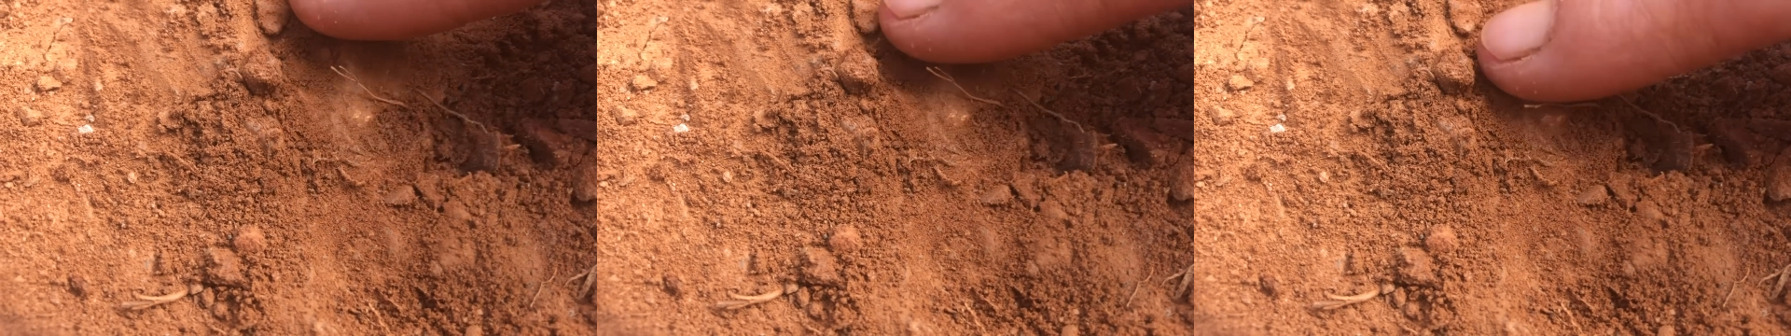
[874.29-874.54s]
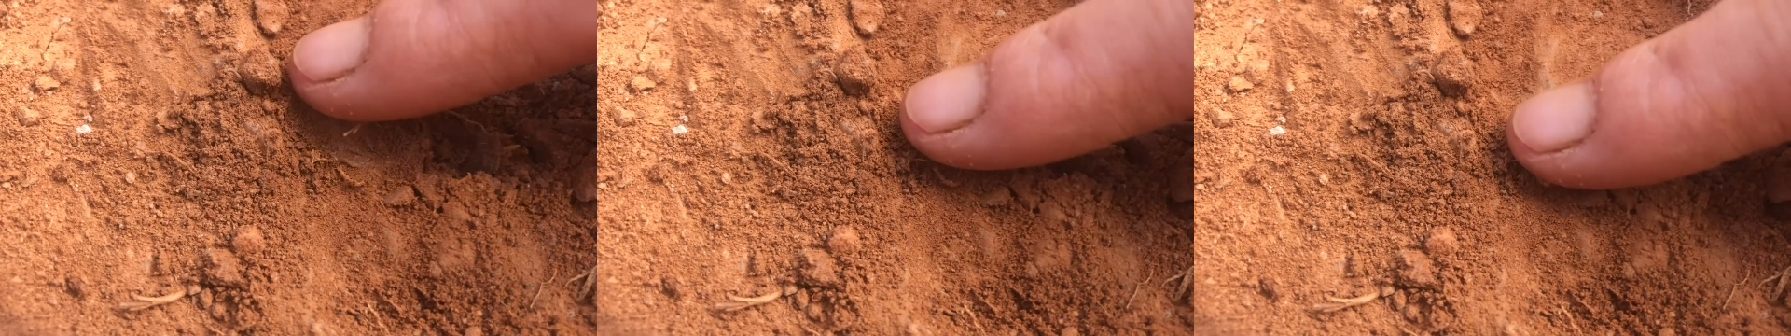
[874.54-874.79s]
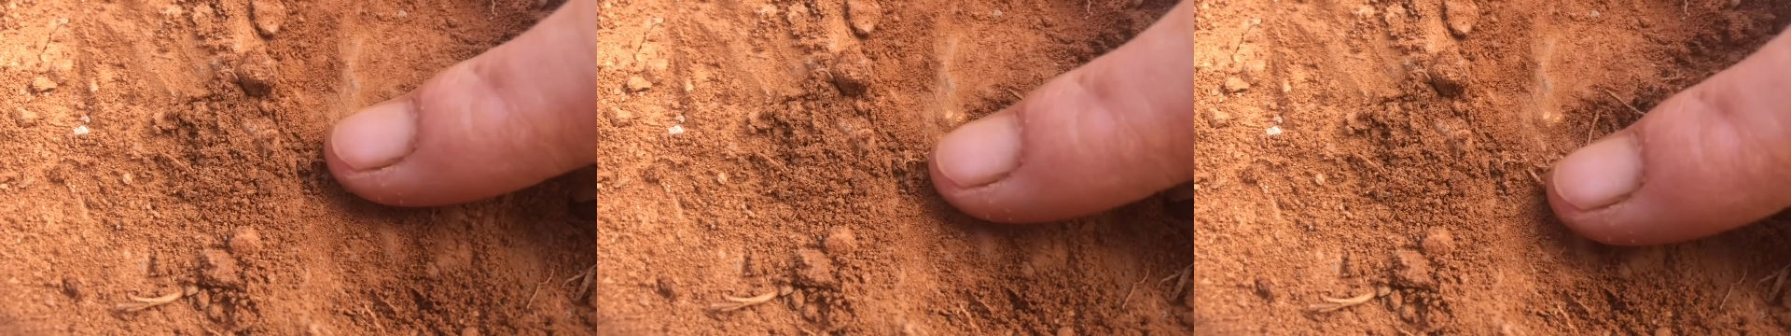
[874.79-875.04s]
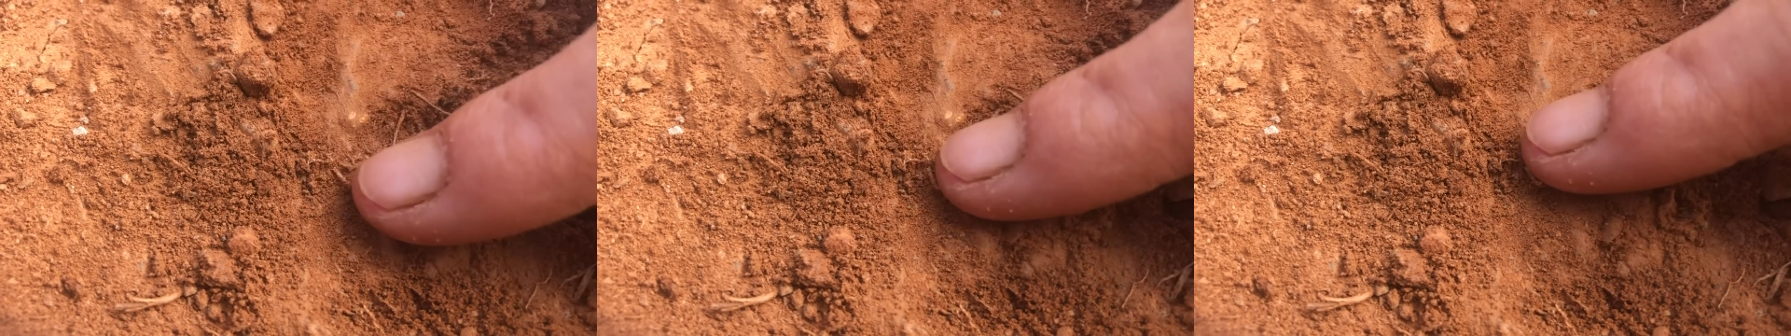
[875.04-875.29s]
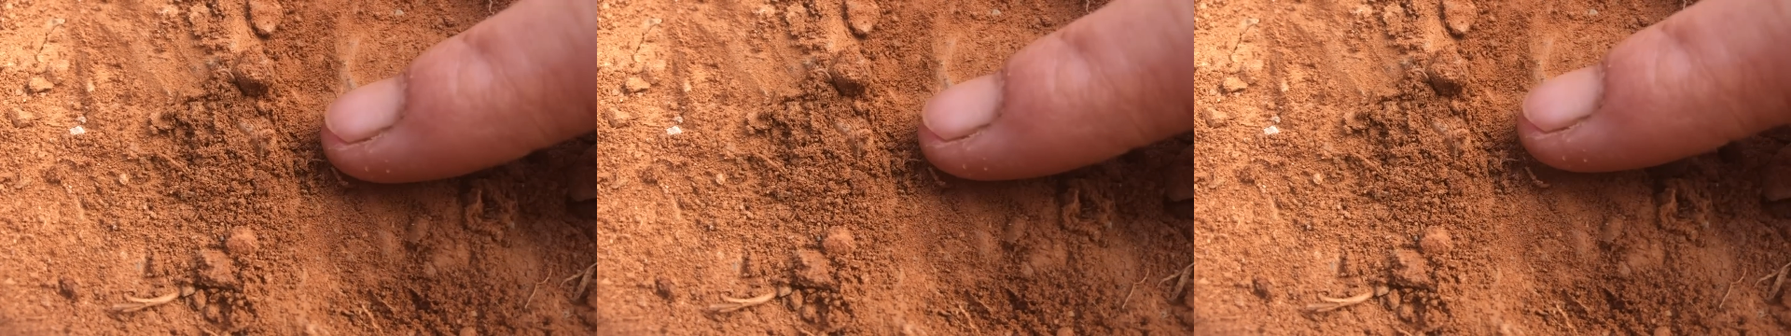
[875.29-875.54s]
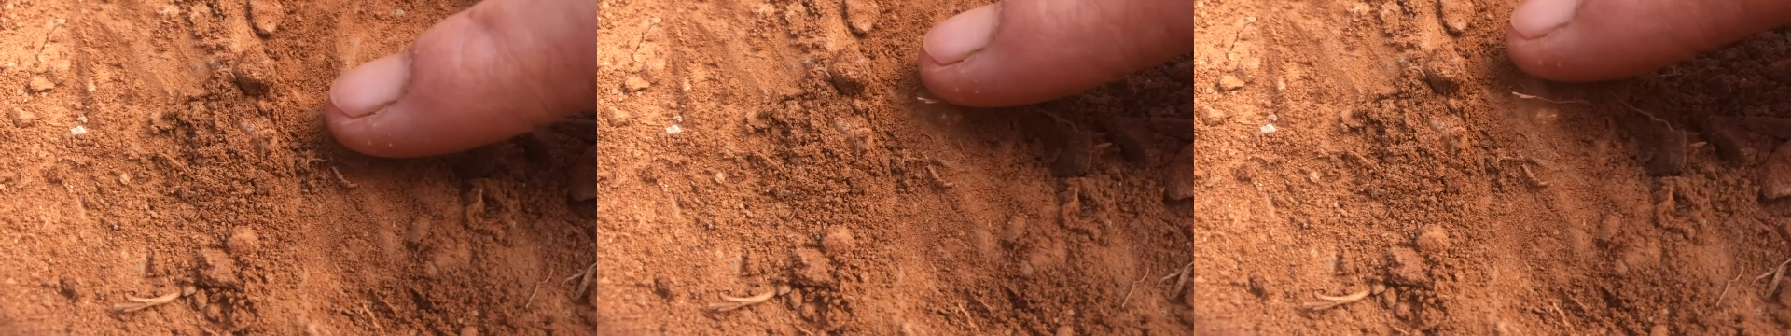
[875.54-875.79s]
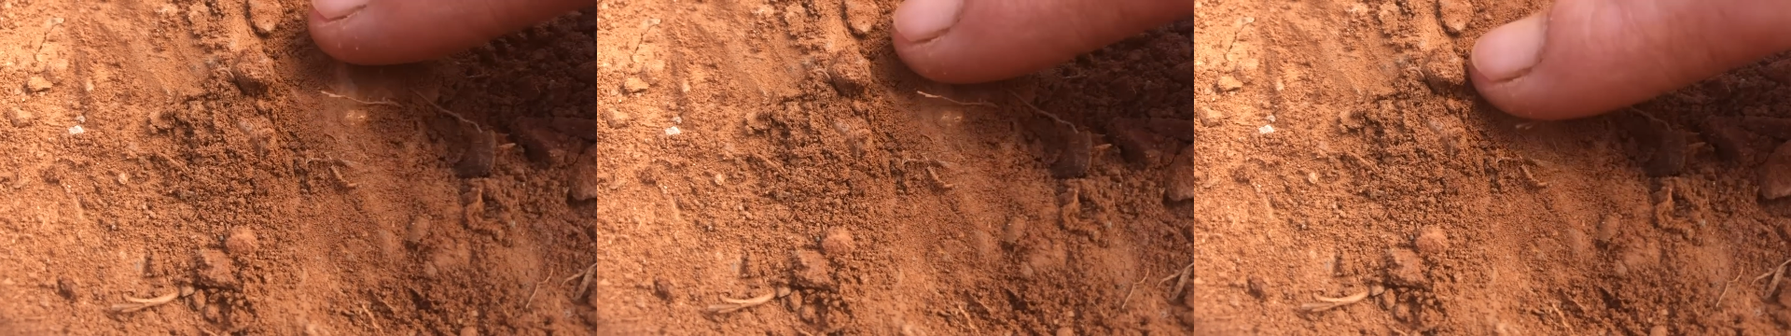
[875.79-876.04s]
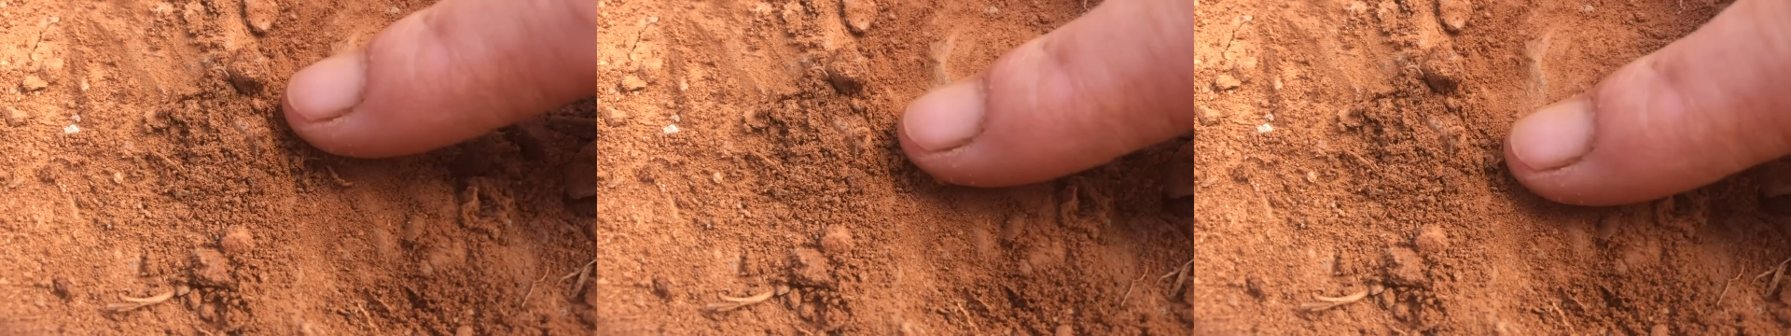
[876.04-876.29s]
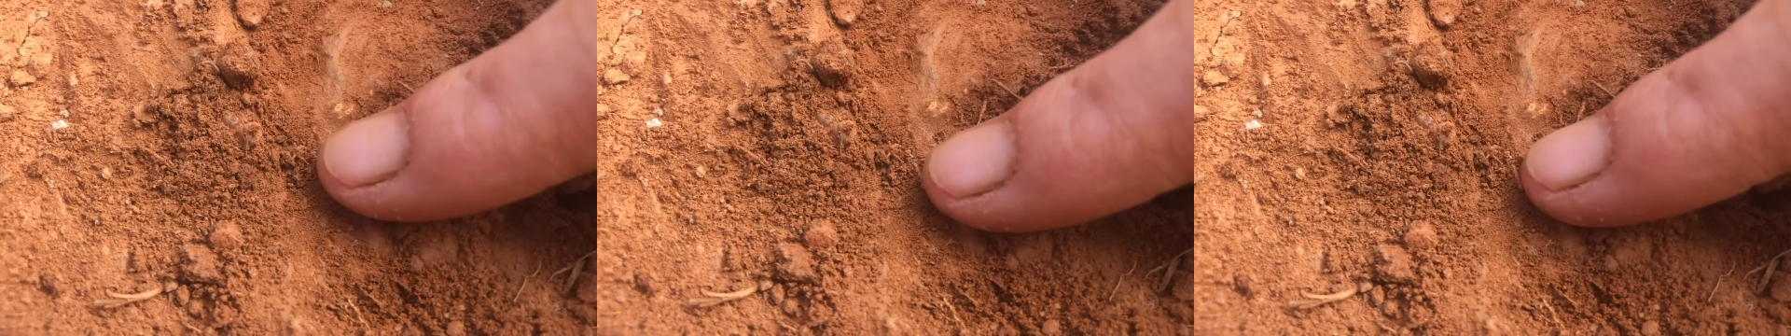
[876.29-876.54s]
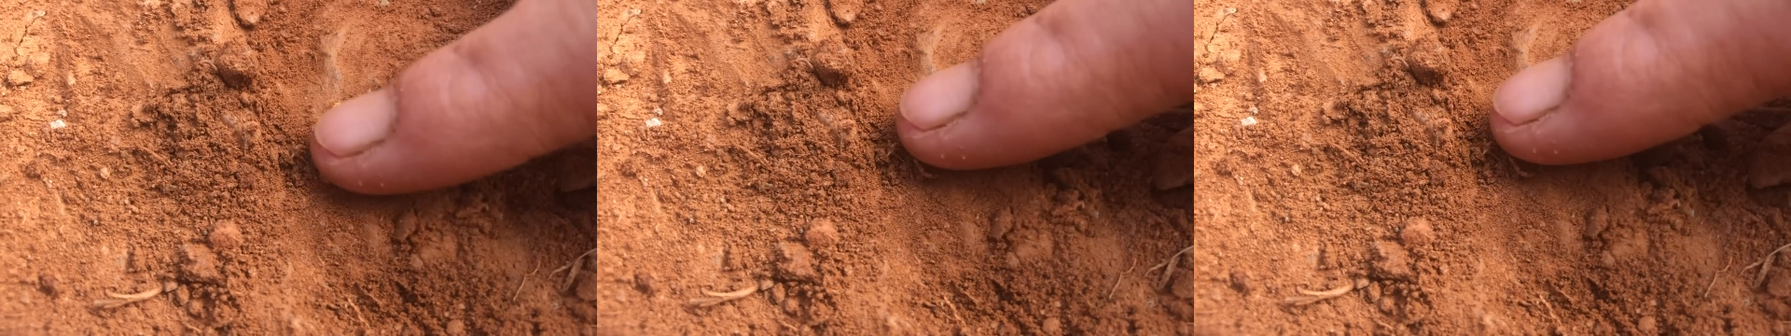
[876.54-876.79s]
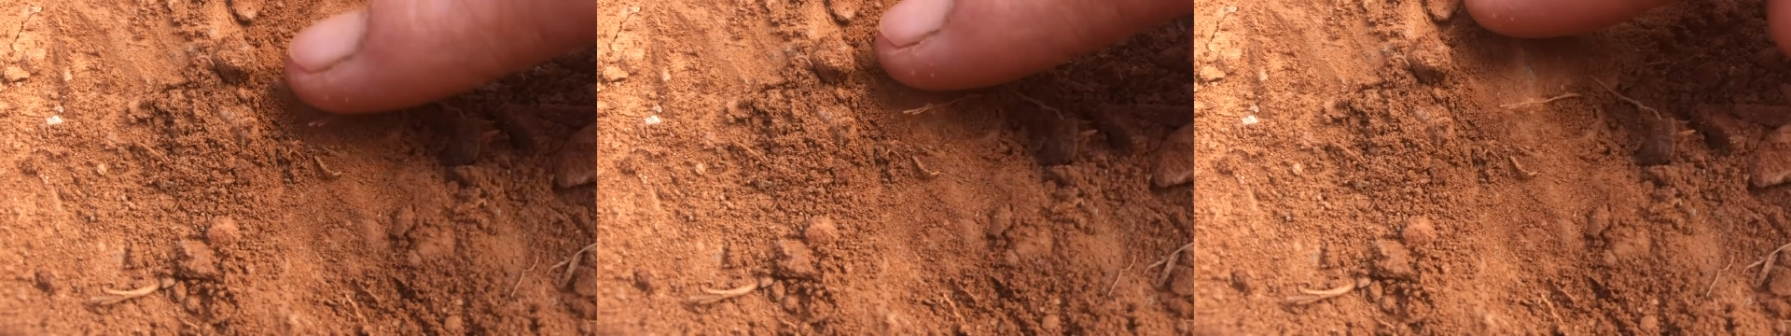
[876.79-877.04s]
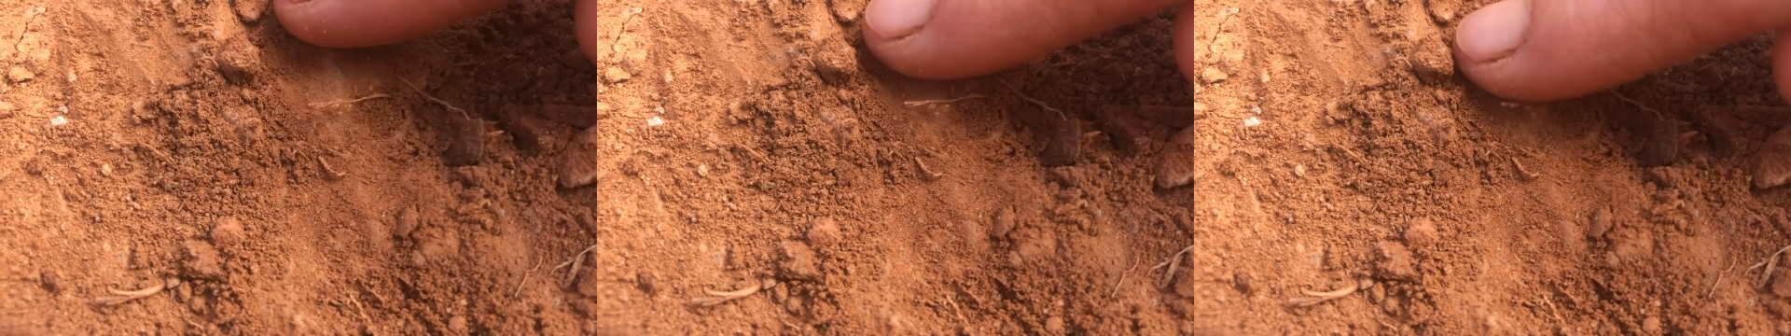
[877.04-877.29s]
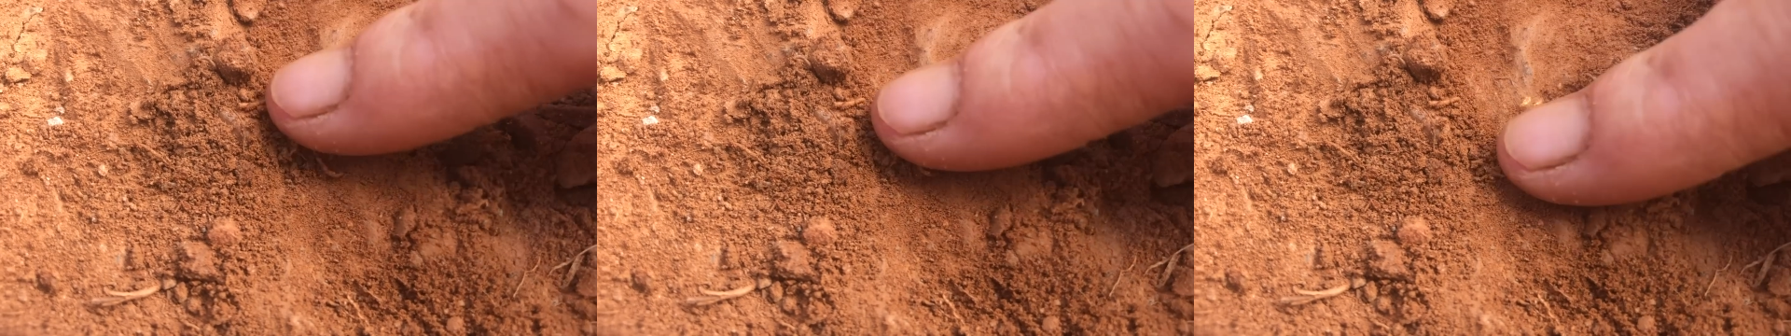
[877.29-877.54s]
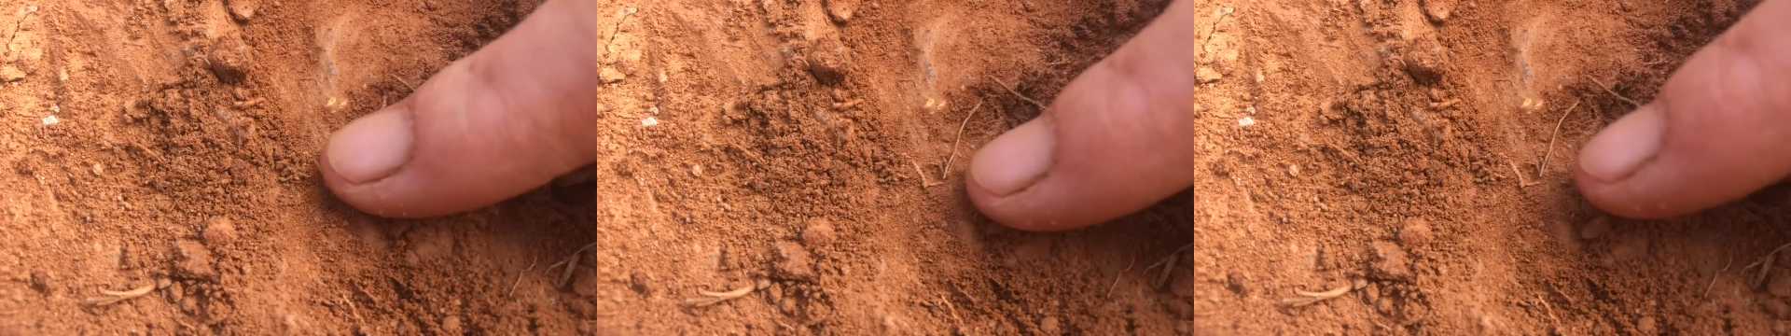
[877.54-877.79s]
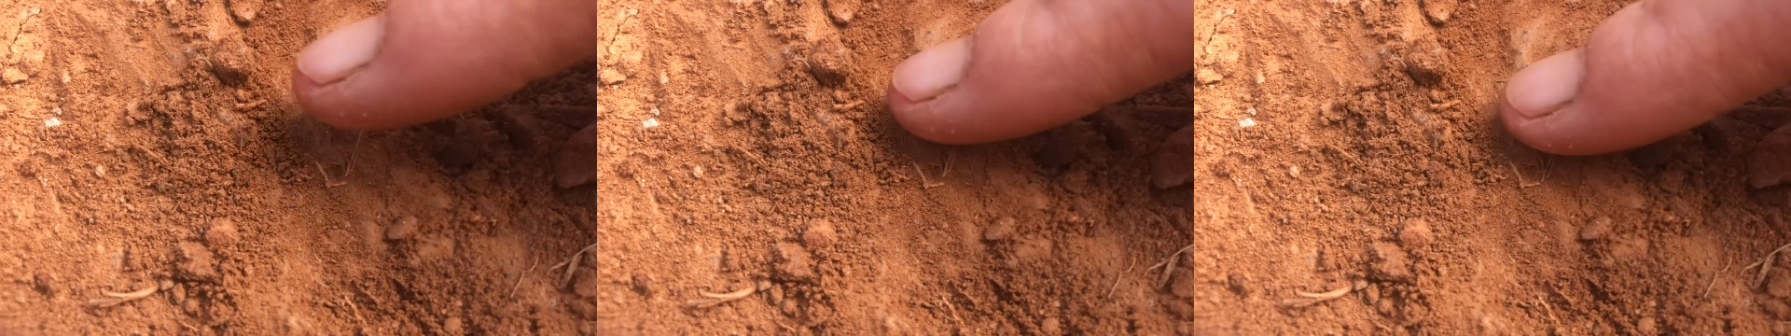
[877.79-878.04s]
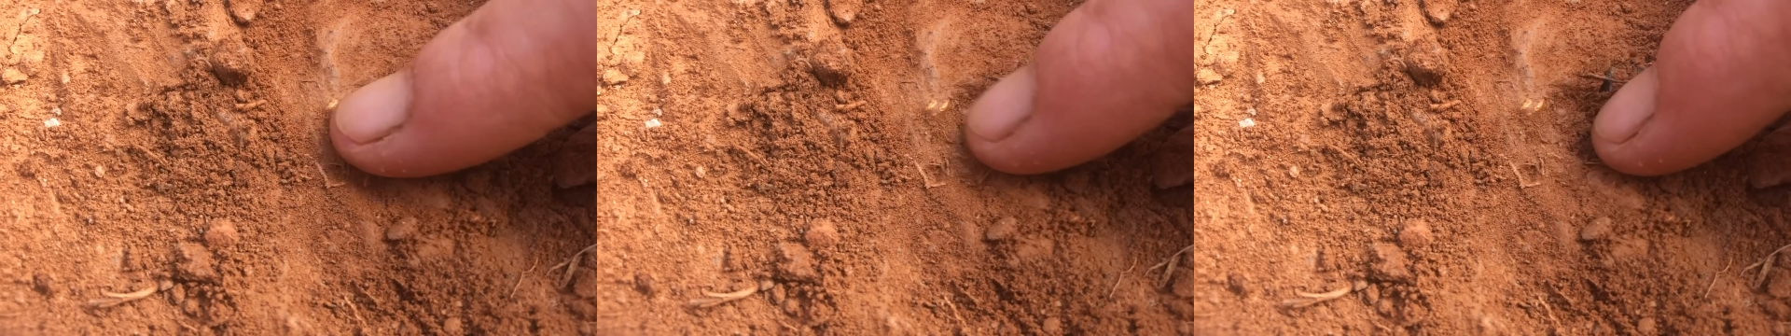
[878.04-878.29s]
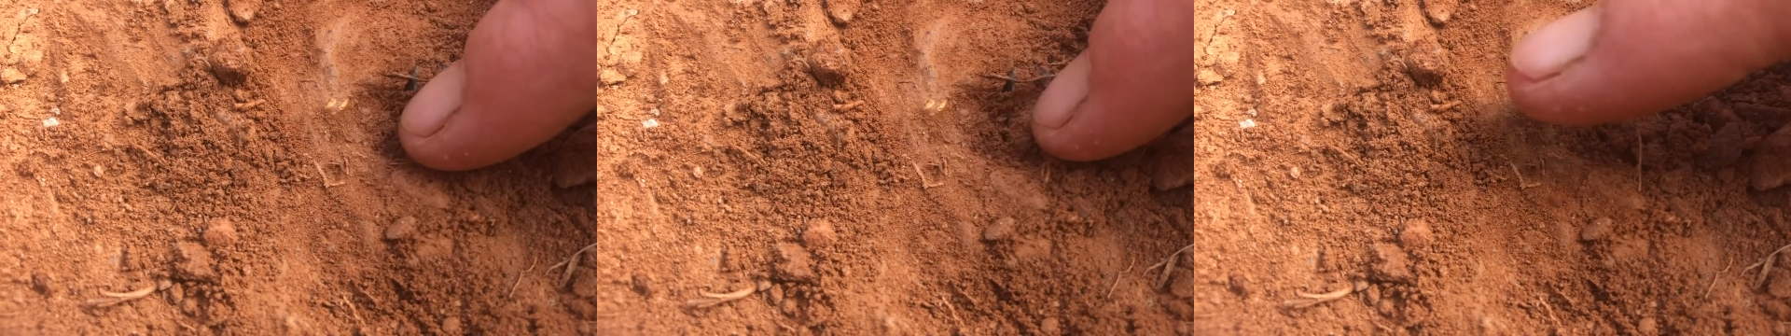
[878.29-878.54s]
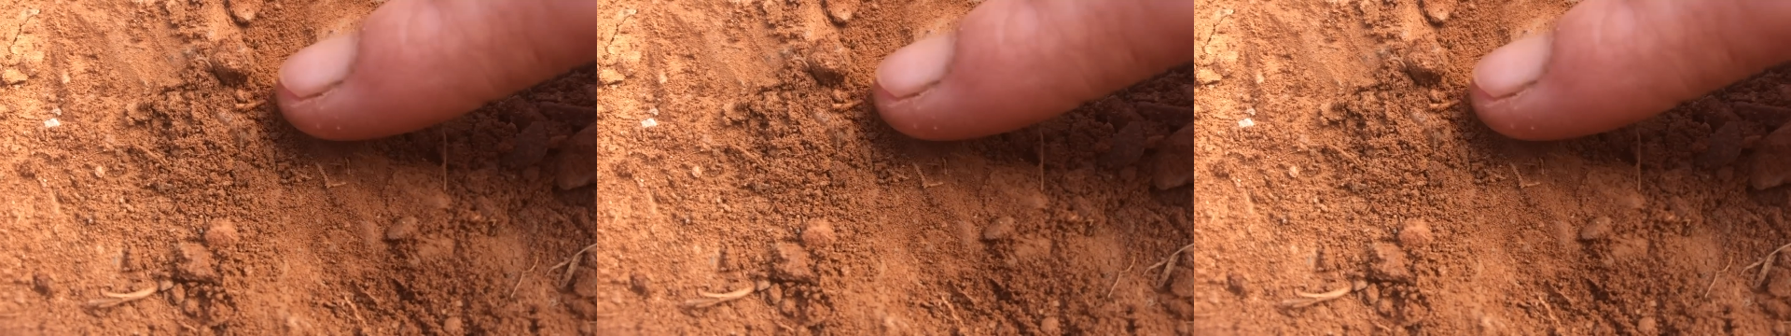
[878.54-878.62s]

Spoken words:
No face is visible, so there are no lips to read.